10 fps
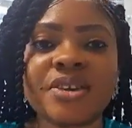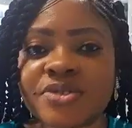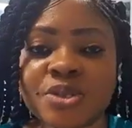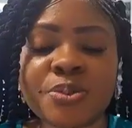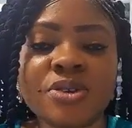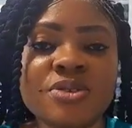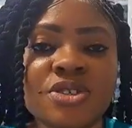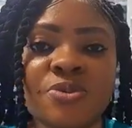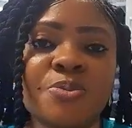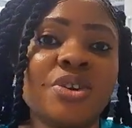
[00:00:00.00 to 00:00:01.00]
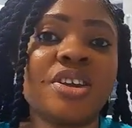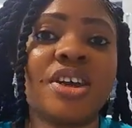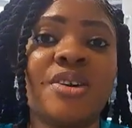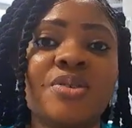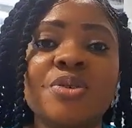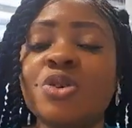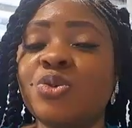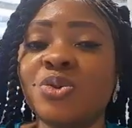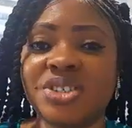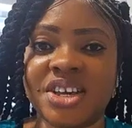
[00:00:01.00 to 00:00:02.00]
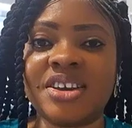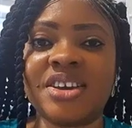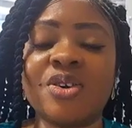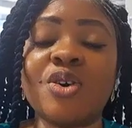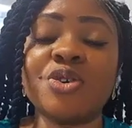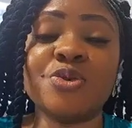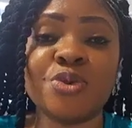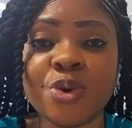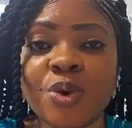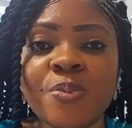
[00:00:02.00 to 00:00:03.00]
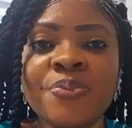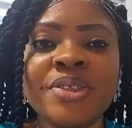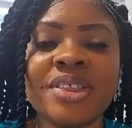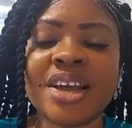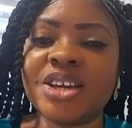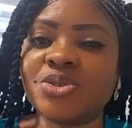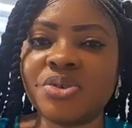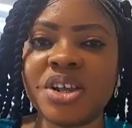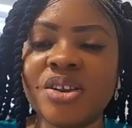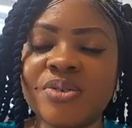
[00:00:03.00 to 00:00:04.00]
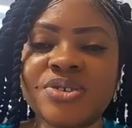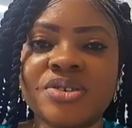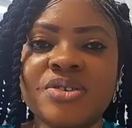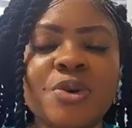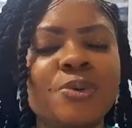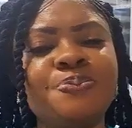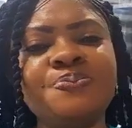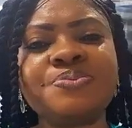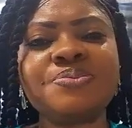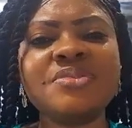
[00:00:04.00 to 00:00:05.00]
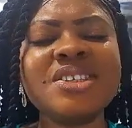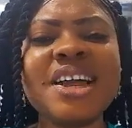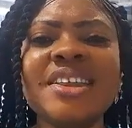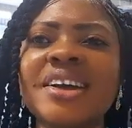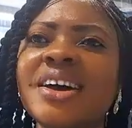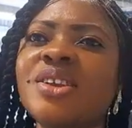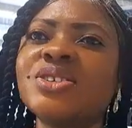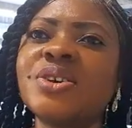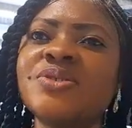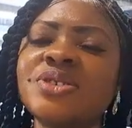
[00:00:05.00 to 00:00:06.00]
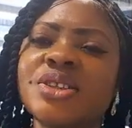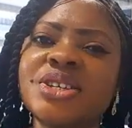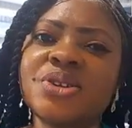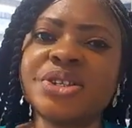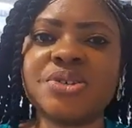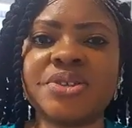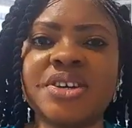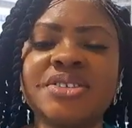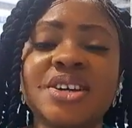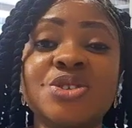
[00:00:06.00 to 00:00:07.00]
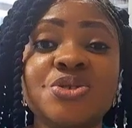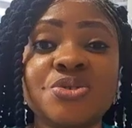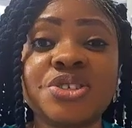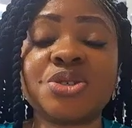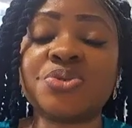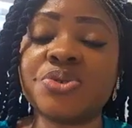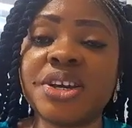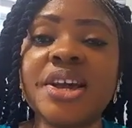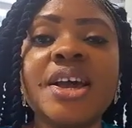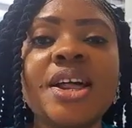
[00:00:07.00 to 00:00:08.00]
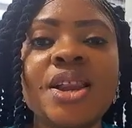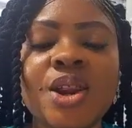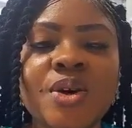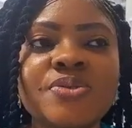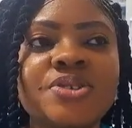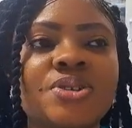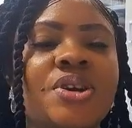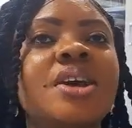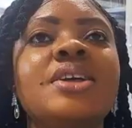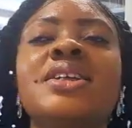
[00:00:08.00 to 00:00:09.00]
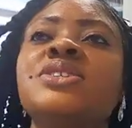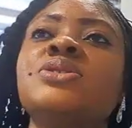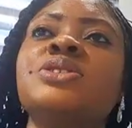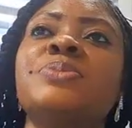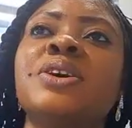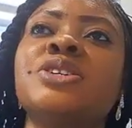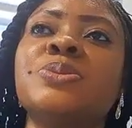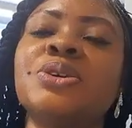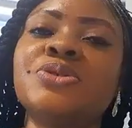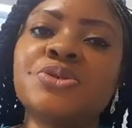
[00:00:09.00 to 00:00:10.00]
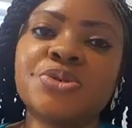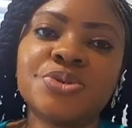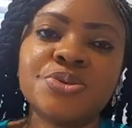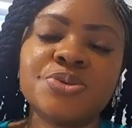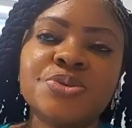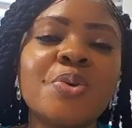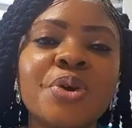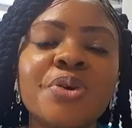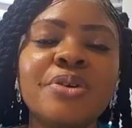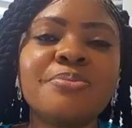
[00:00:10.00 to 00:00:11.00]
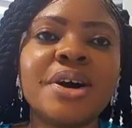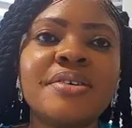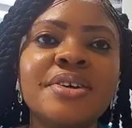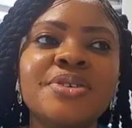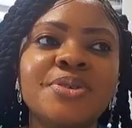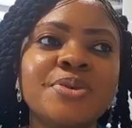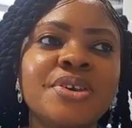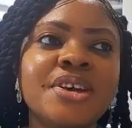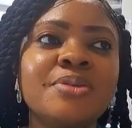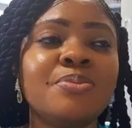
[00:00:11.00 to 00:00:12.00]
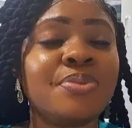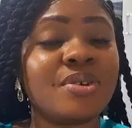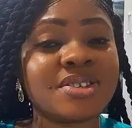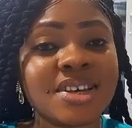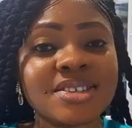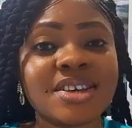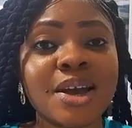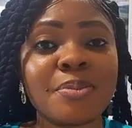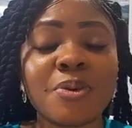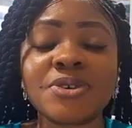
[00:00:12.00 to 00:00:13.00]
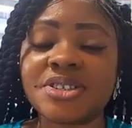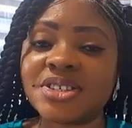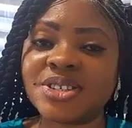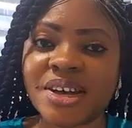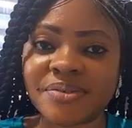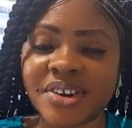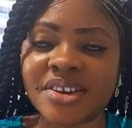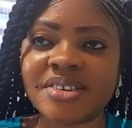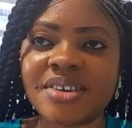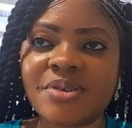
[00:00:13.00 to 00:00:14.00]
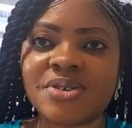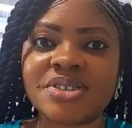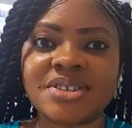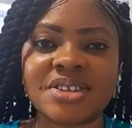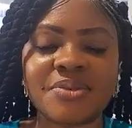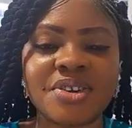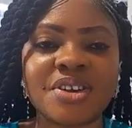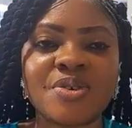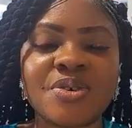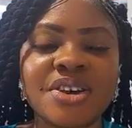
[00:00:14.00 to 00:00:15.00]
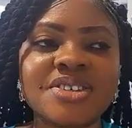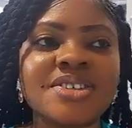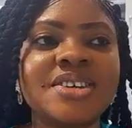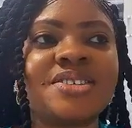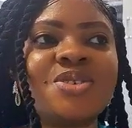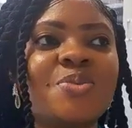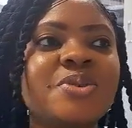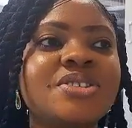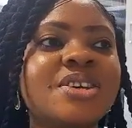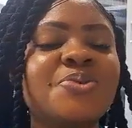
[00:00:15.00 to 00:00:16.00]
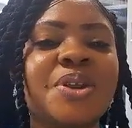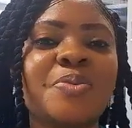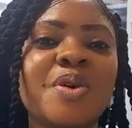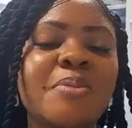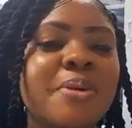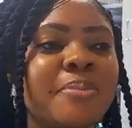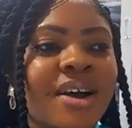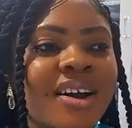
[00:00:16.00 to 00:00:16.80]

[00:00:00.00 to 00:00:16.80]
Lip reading: gives you bundles of money that you think or you know that he truly loves you. No. There are lots of little things that shows he truly loves you. There's something my husband used to do when we got married newly. Because that time I was still serving in Kogi State. So most times when I'm coming